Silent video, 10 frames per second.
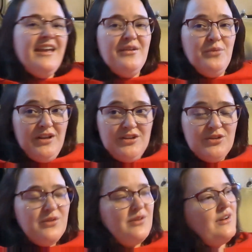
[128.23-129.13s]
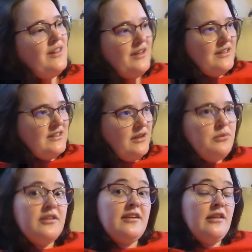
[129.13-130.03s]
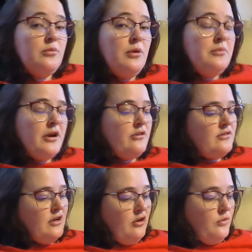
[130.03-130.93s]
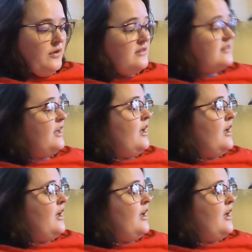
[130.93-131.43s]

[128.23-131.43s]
And when I do, a lot of times I stay at the Palmer house, not always